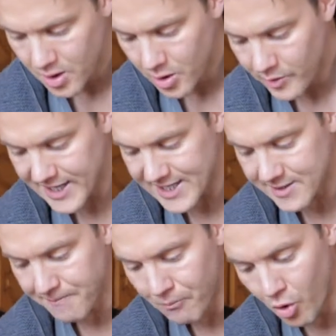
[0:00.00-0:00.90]
we
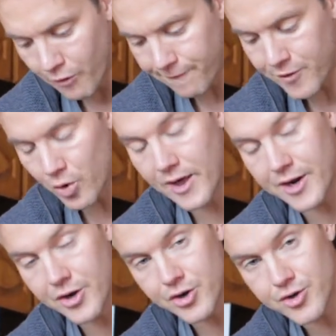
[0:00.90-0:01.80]
get more fuel
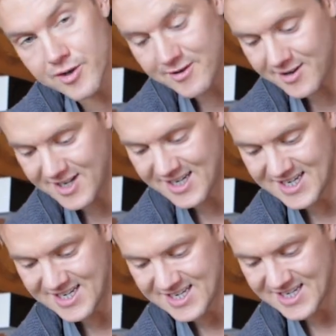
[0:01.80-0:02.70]
and nutrients
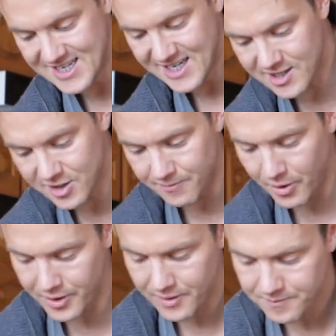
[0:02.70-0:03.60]
into the
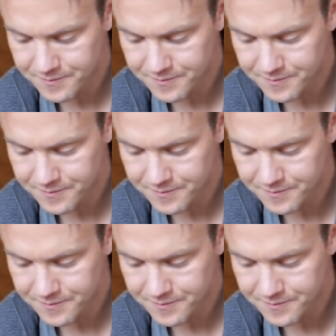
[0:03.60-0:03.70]
body,